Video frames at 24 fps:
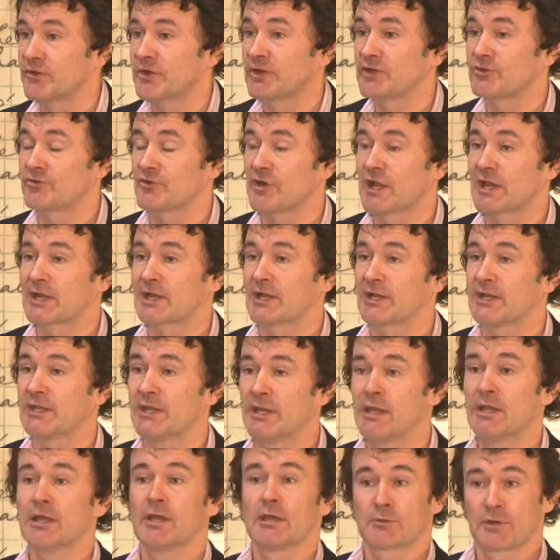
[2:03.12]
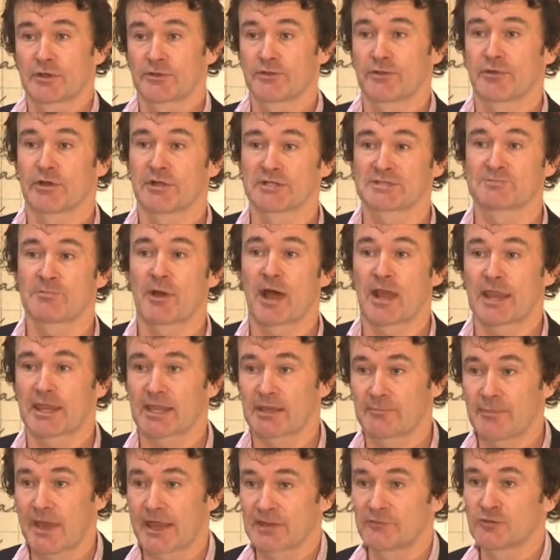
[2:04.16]
indirectly, whether it's buying
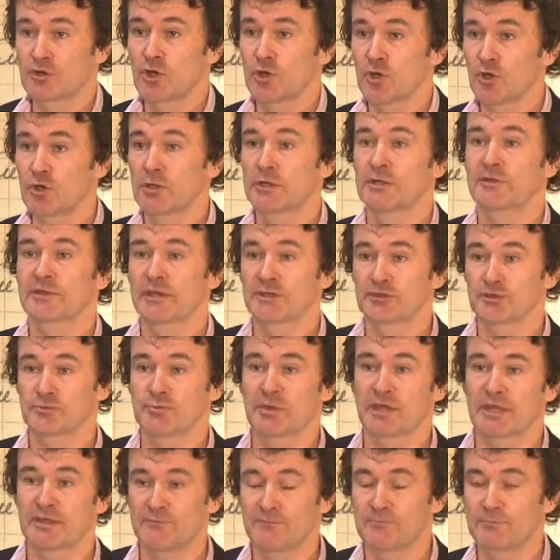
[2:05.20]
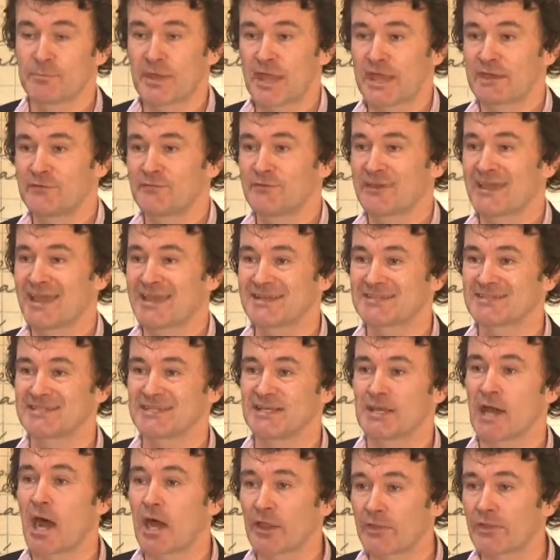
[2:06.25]
a bag of coal, they do pay
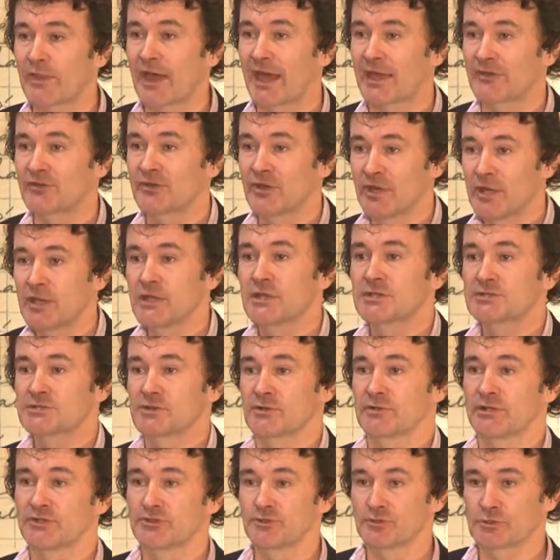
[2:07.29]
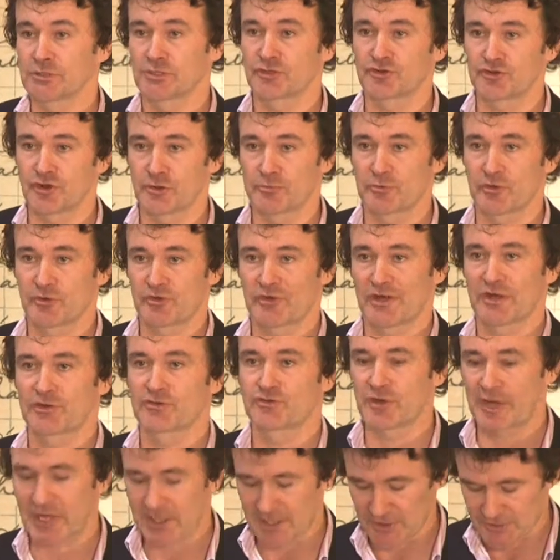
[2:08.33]
VAT on that, so they do contribute
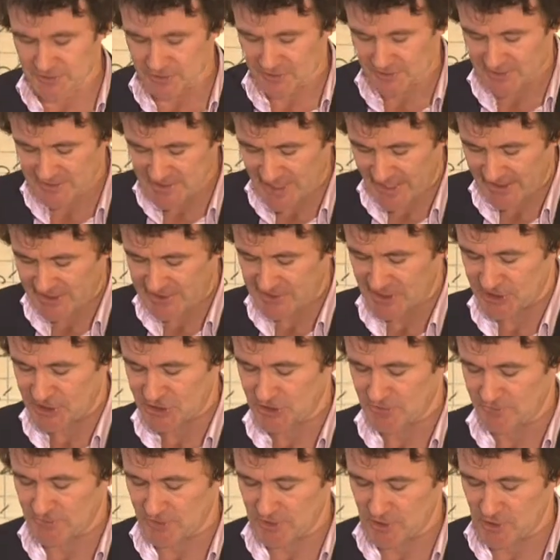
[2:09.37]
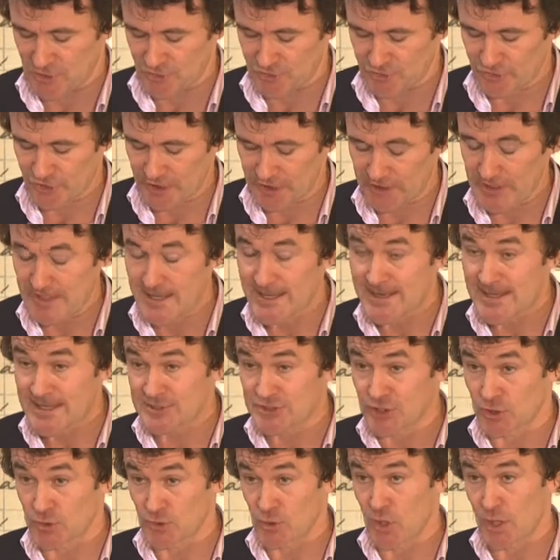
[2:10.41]
indirectly to the taxation of the country.
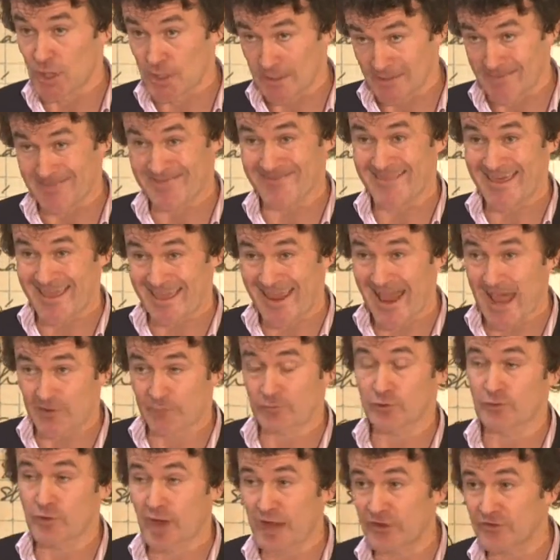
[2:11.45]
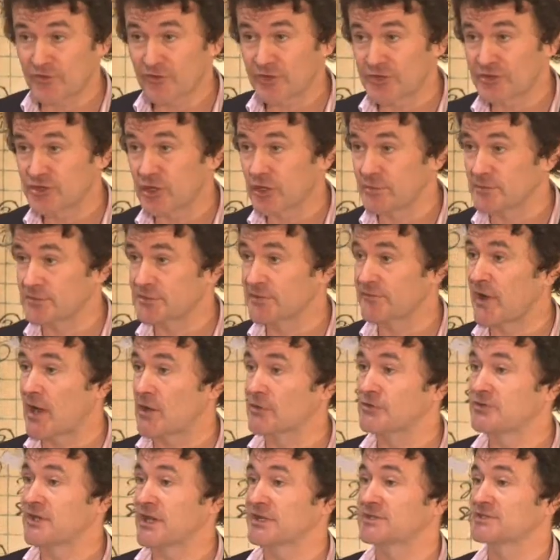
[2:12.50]
So they have a right in terms of how
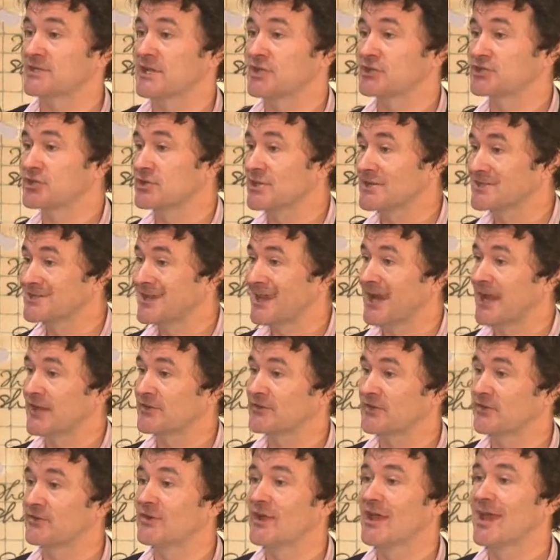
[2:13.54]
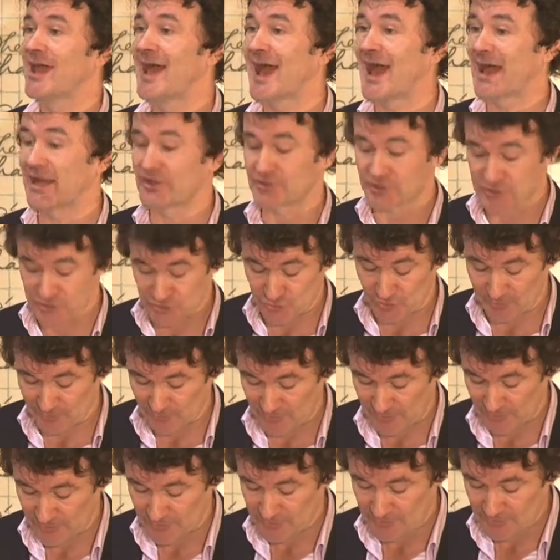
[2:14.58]
taxation is collected and
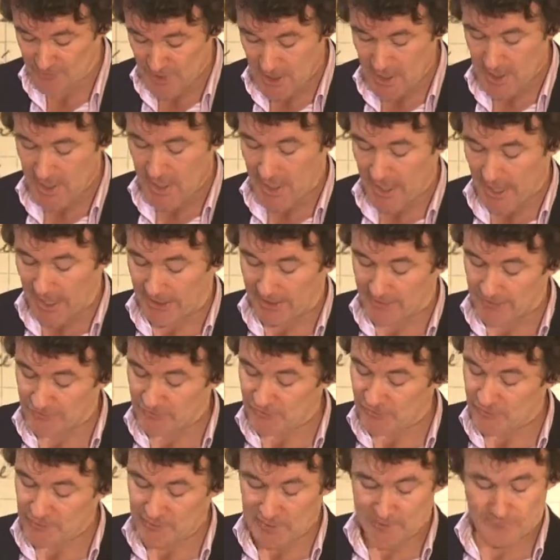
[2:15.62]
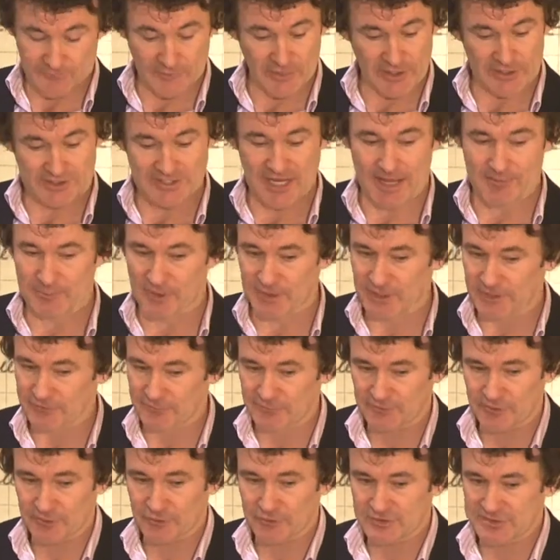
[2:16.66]
distributed. And for example, if
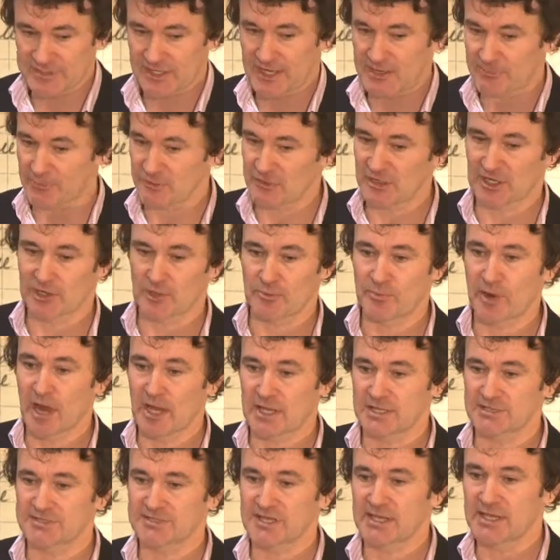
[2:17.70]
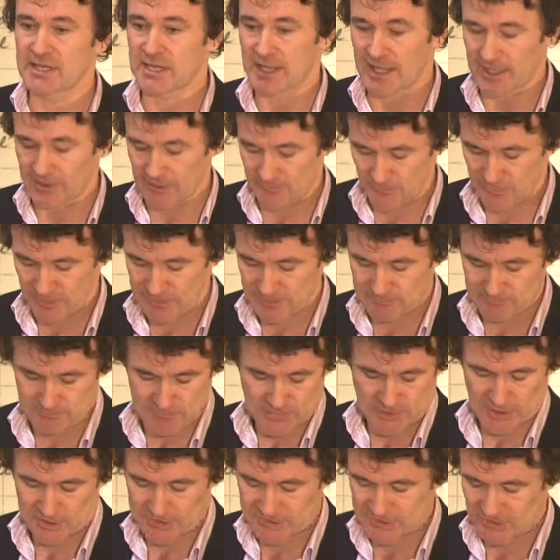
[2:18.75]
there is a particular policy, and if we
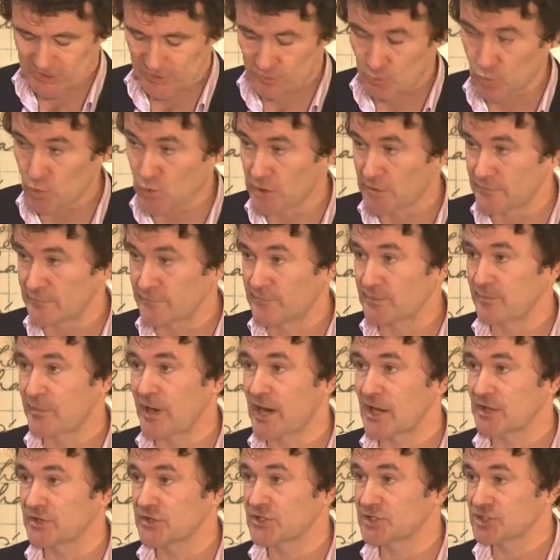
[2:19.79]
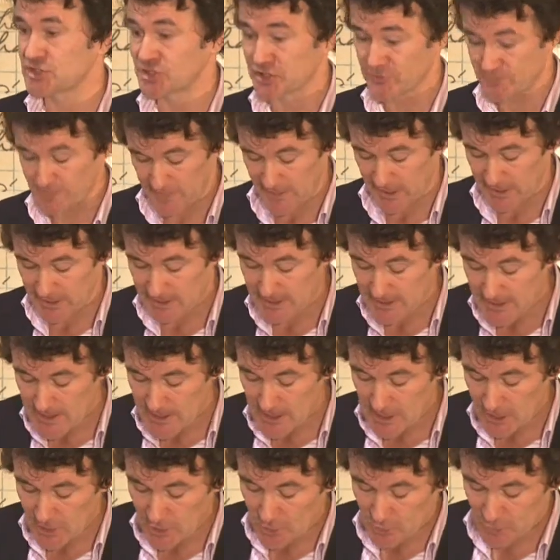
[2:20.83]
consider one of the parties, Sinn Féin,
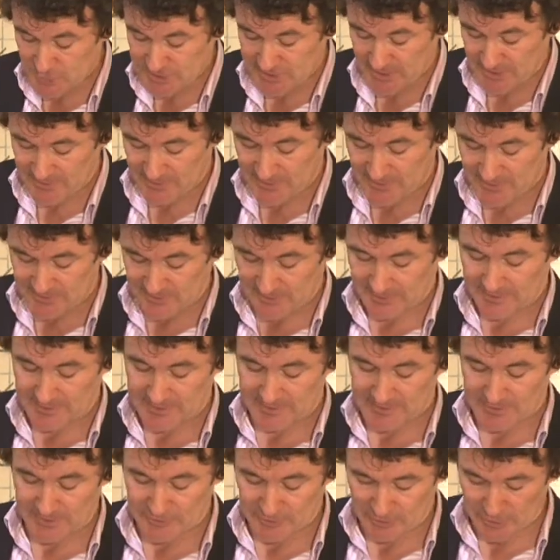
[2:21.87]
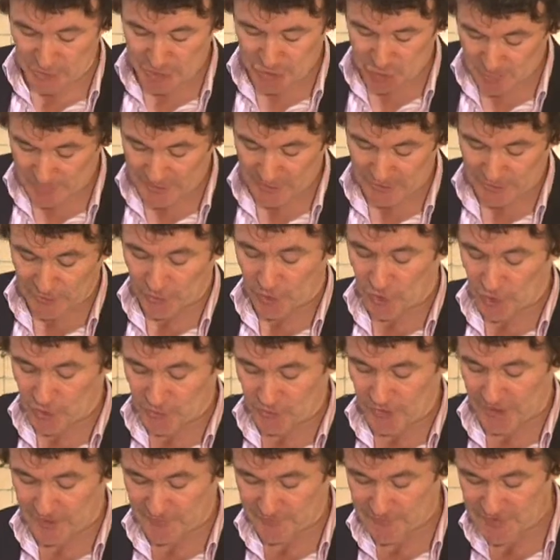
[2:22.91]
who say that there should be a third
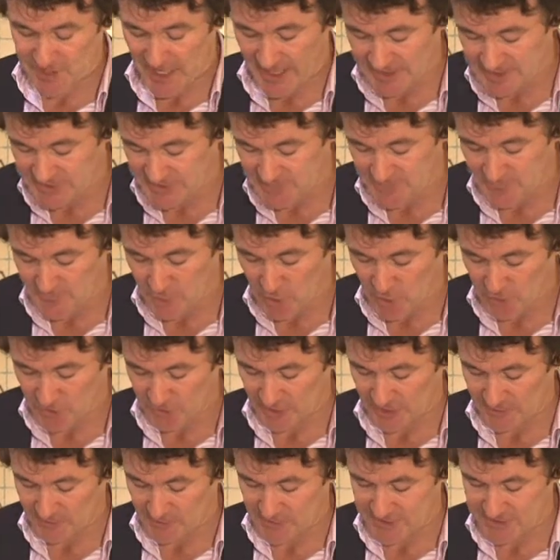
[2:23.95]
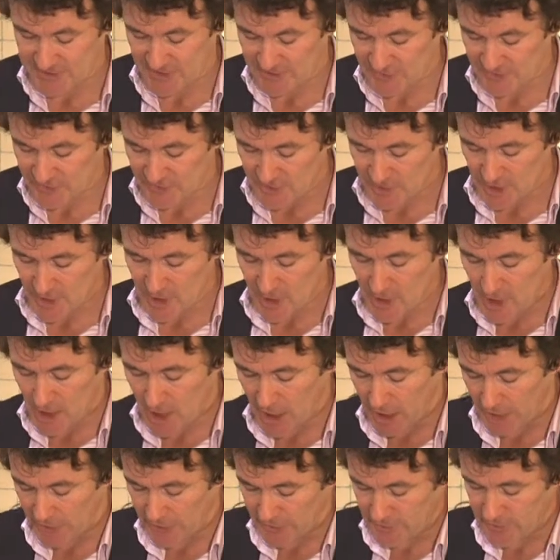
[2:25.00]
rate of tax of 48%
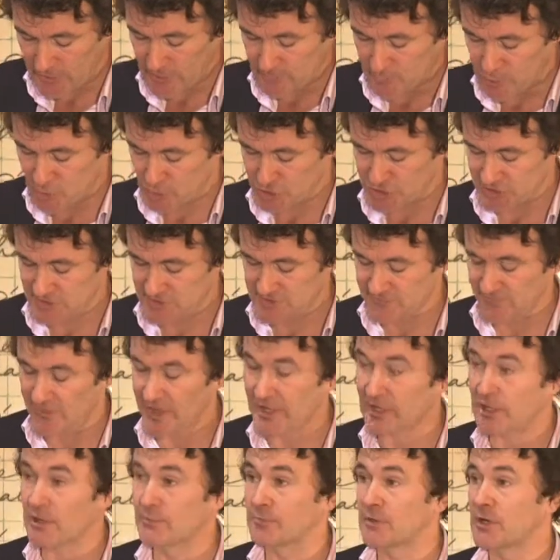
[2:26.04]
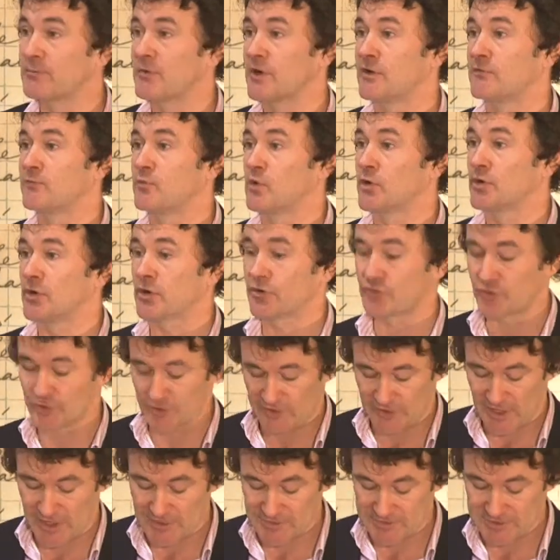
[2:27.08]
on portions of income above
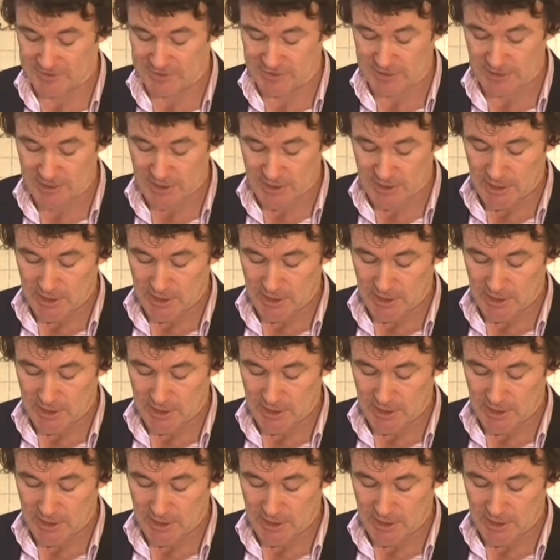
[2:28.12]
100,000.